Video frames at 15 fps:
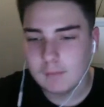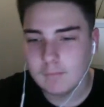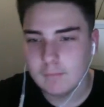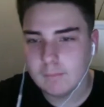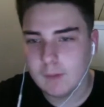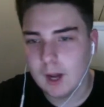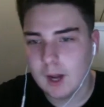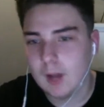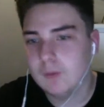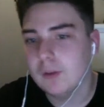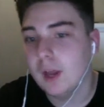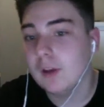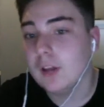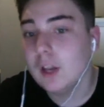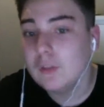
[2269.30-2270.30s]
like to
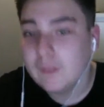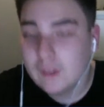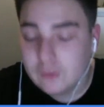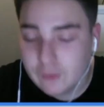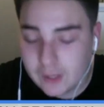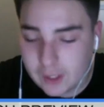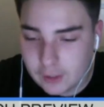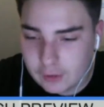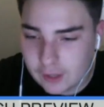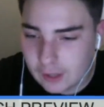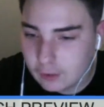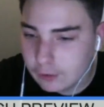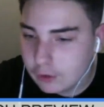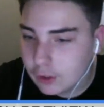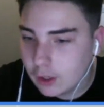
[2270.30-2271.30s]
think it's a really good channel. You
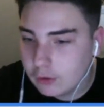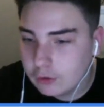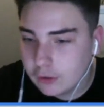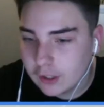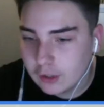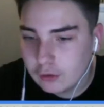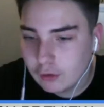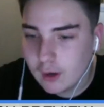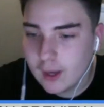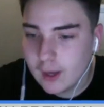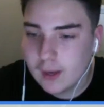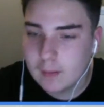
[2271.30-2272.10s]
guys should enjoy it.